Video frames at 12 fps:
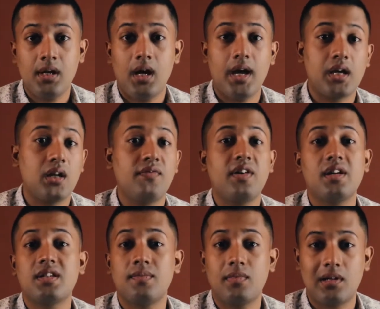I configure
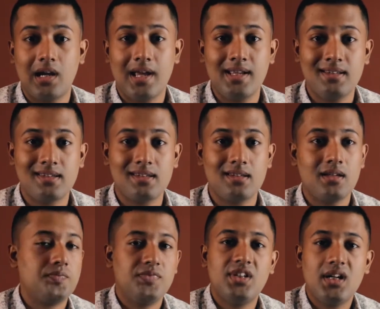some clients.
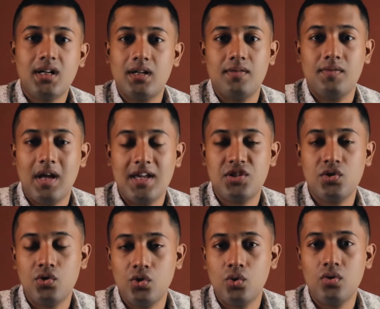Yeah, as you
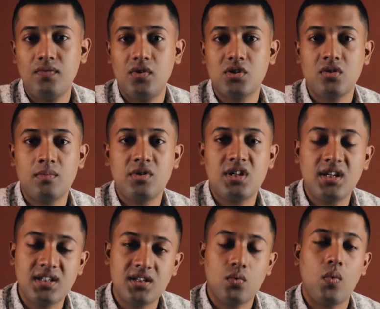know, virtual machine
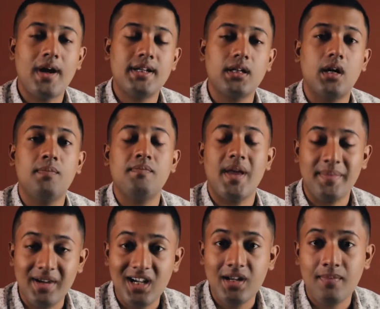is quite a
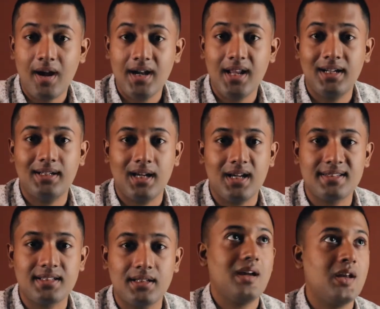memory demanding
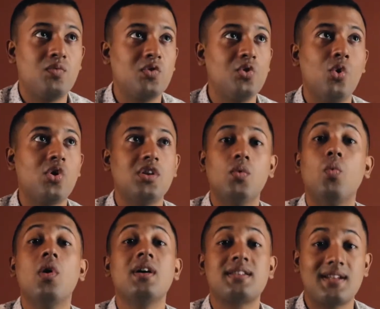task. It would go to the
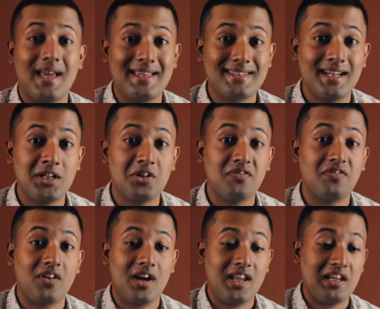worst extent of
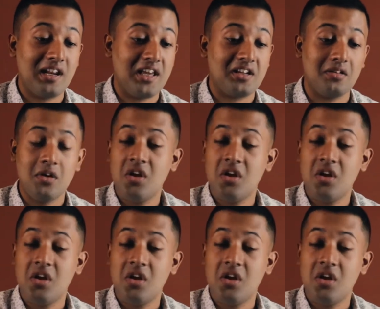running like